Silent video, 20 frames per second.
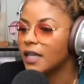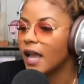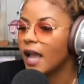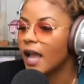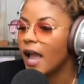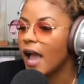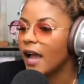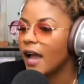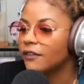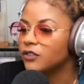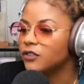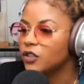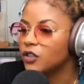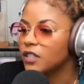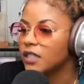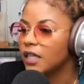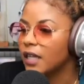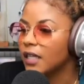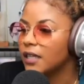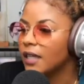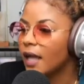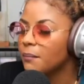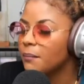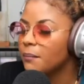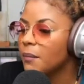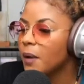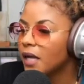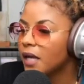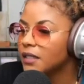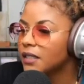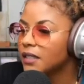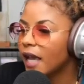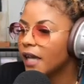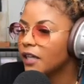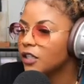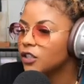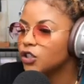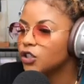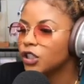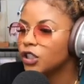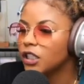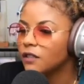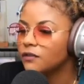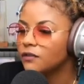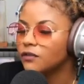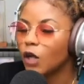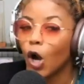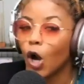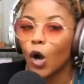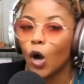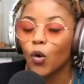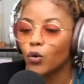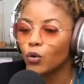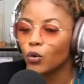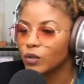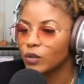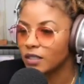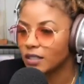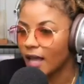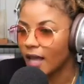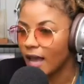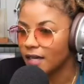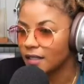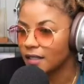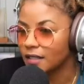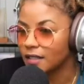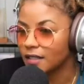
after said that Musk had achieved uncle status.